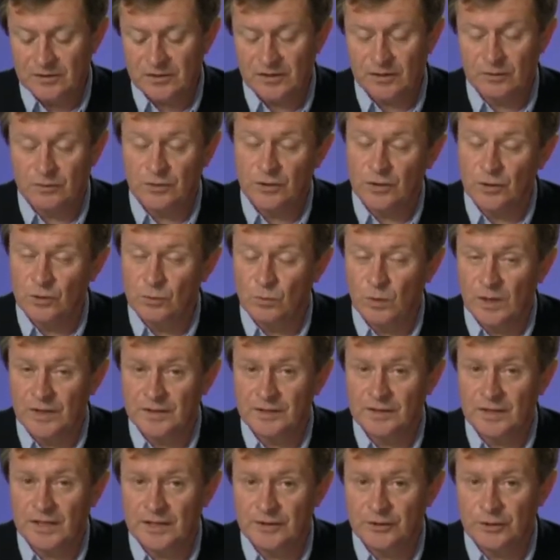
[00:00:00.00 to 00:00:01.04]
So
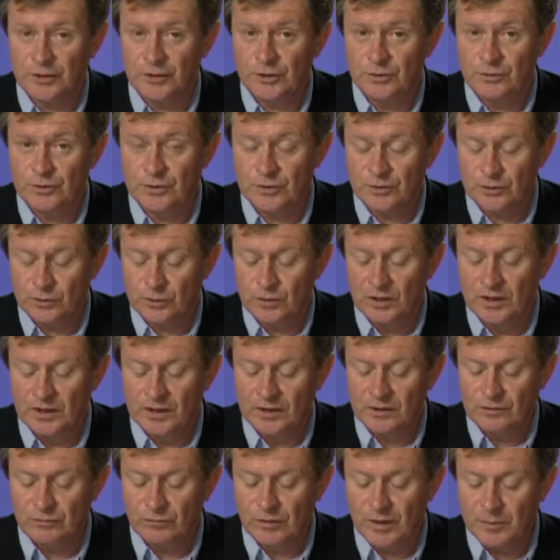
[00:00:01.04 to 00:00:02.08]
Q1 and Q2
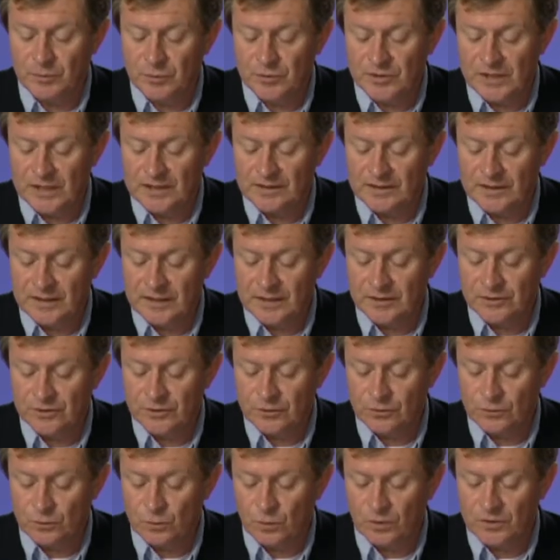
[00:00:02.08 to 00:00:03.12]
represent these
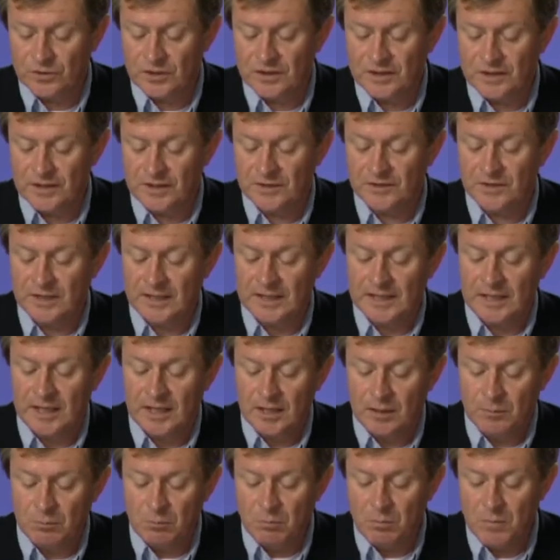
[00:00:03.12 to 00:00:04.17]
two quantities,
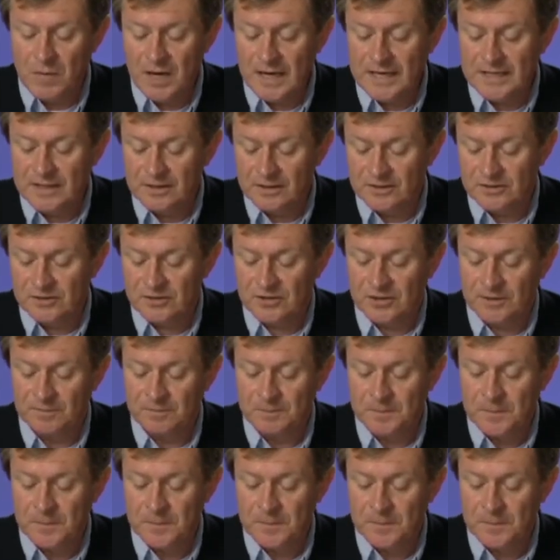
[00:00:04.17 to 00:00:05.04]
minus